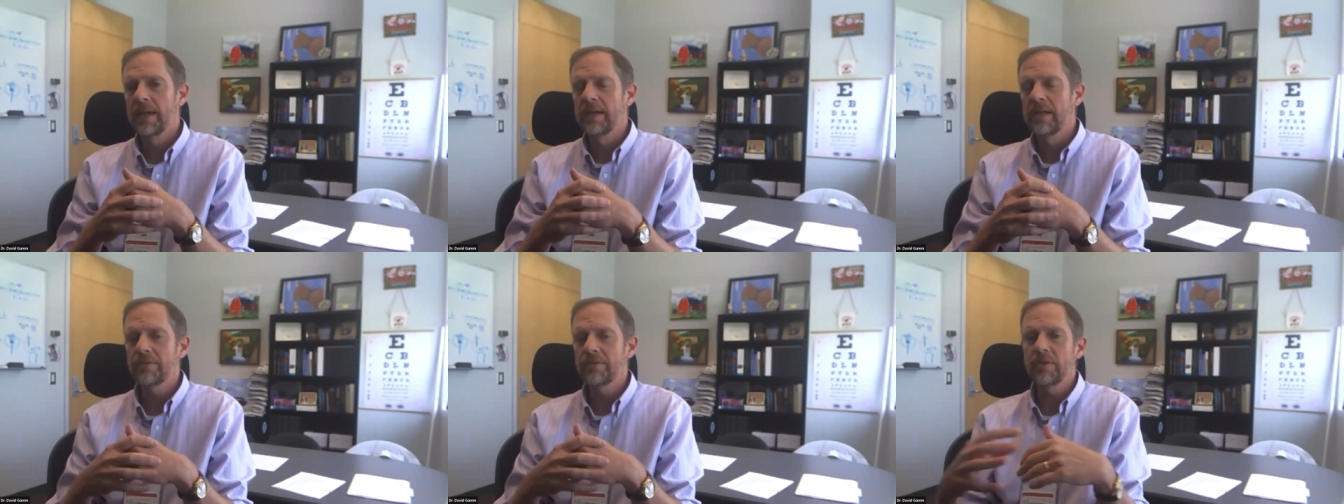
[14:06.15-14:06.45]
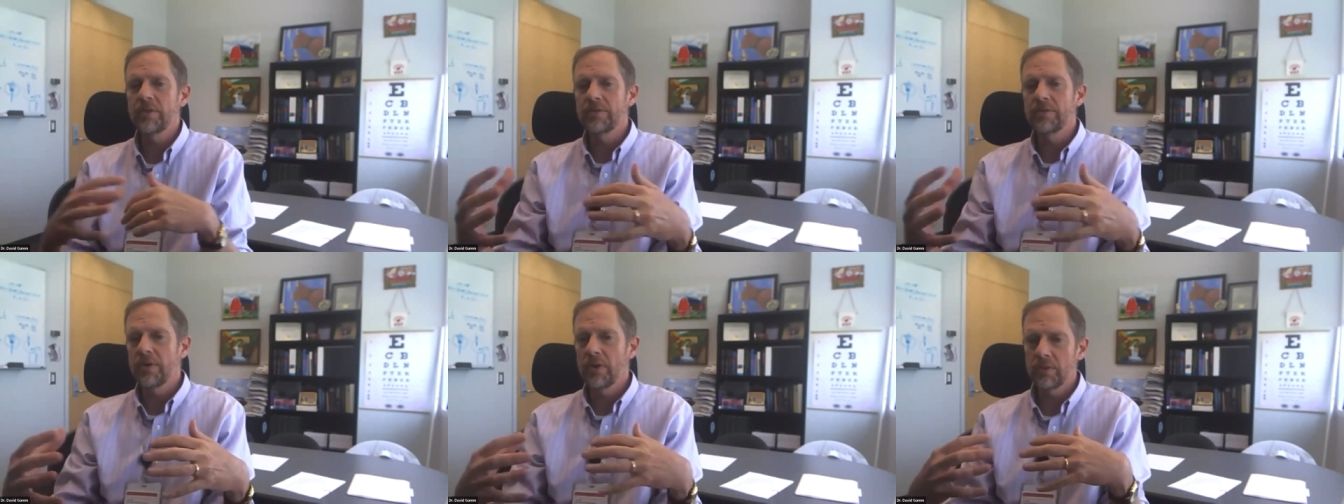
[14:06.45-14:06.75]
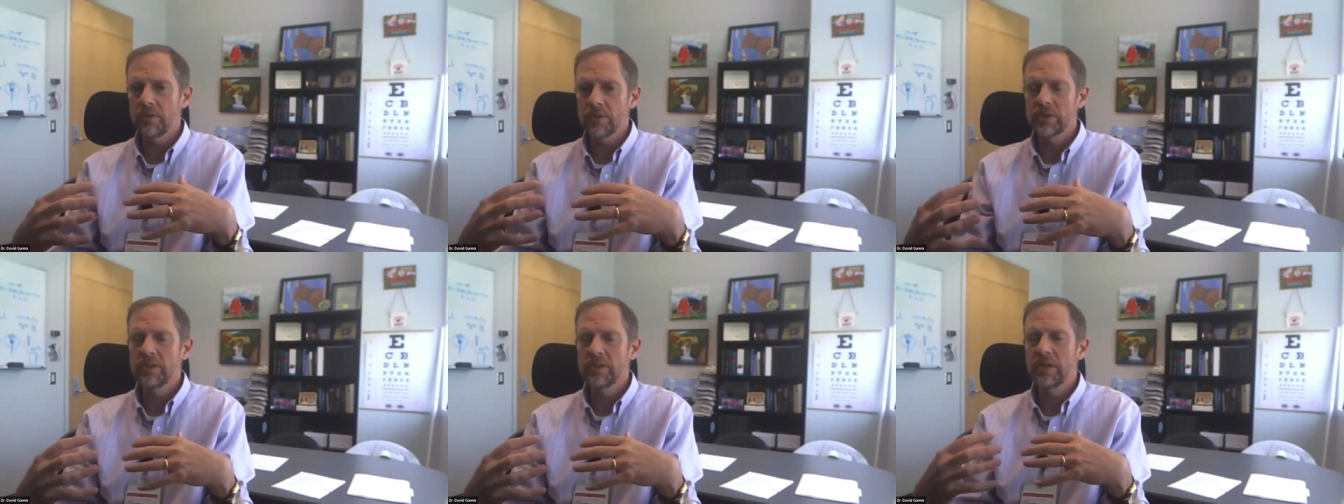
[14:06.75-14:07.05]
different
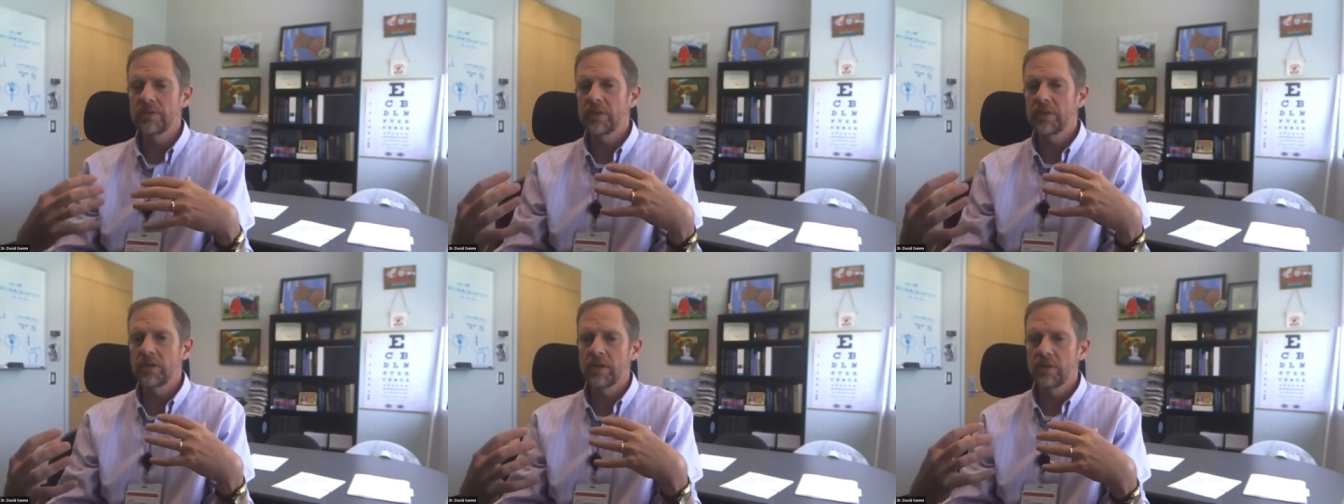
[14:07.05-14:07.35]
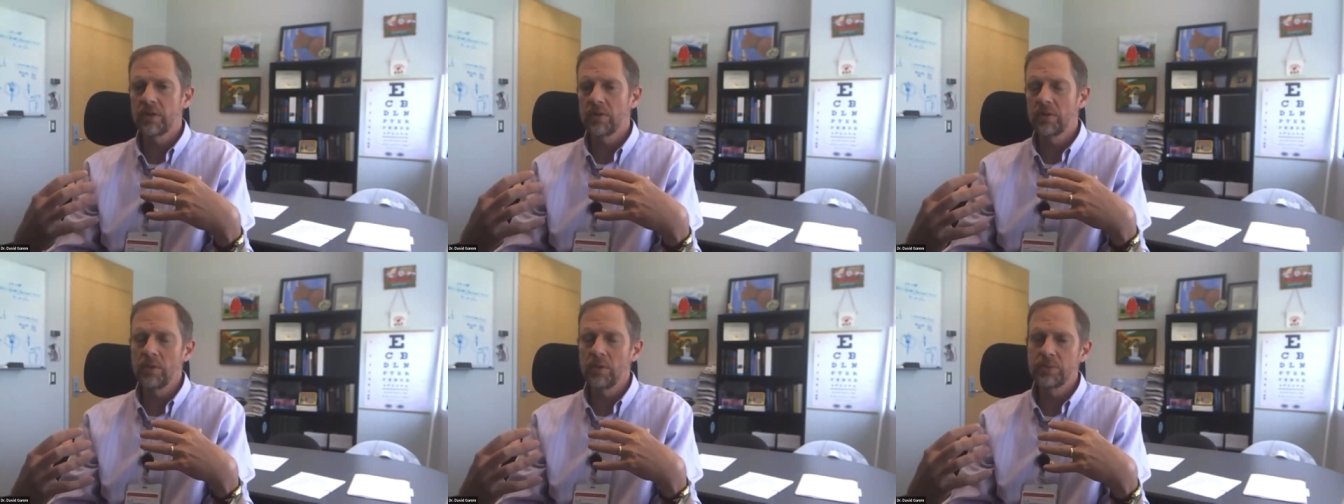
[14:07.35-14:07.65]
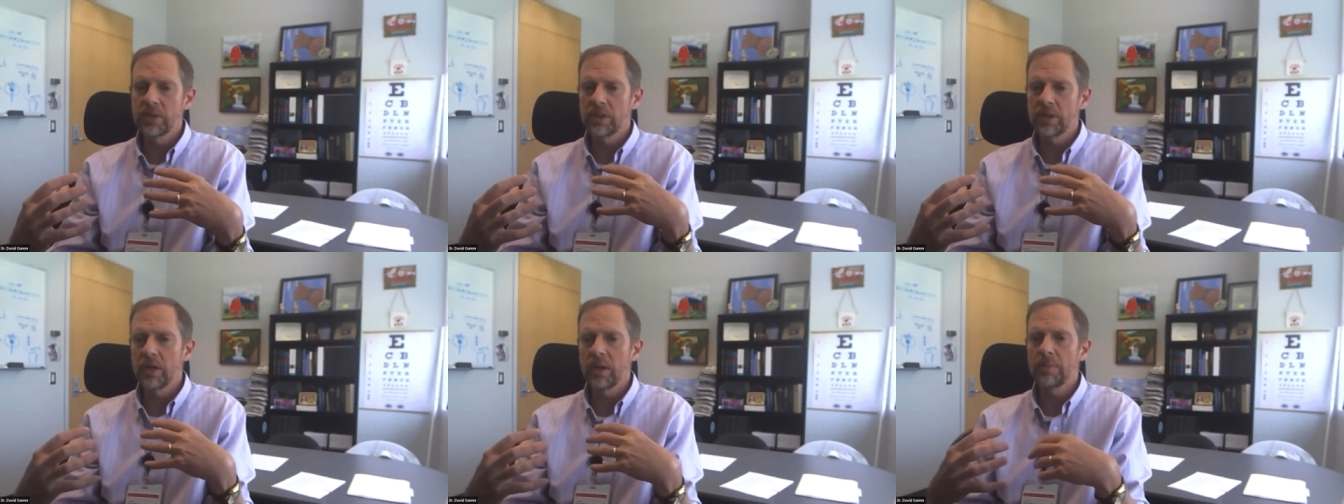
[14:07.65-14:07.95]
folks, different
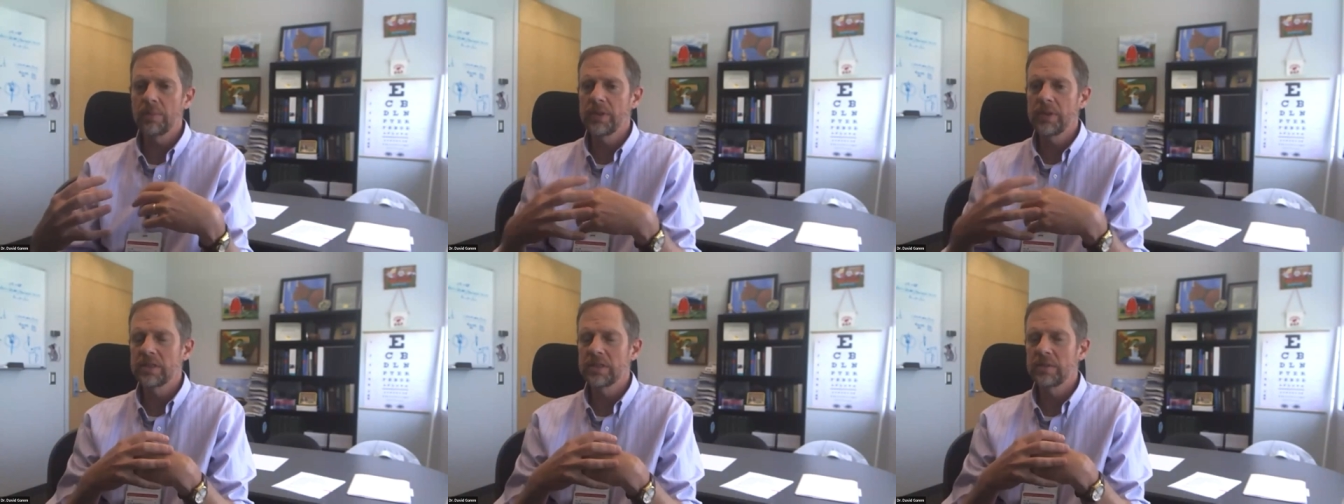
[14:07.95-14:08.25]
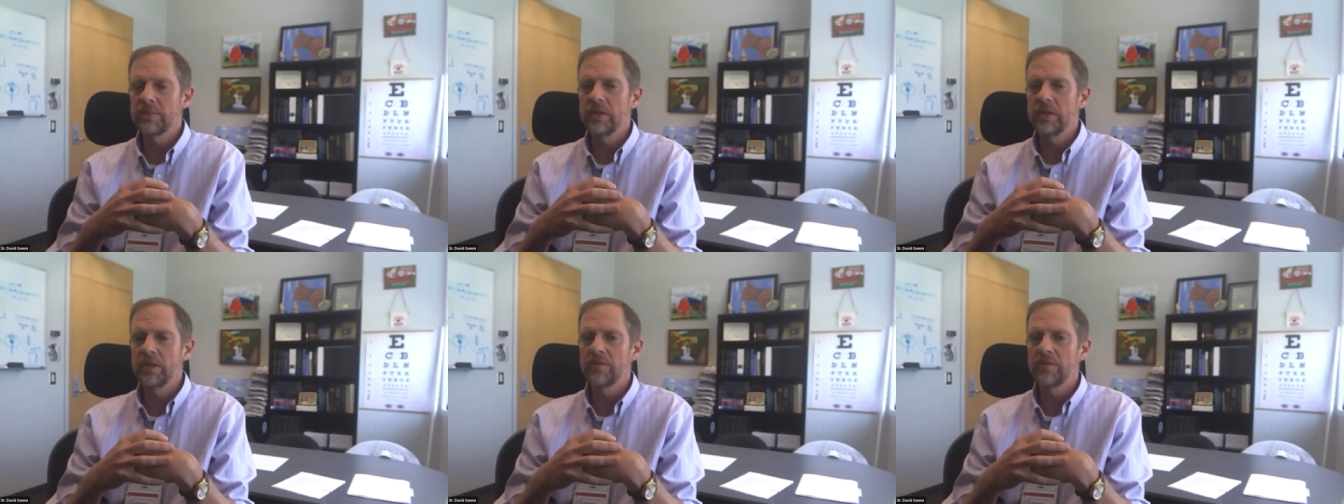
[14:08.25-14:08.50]
groups and companies to be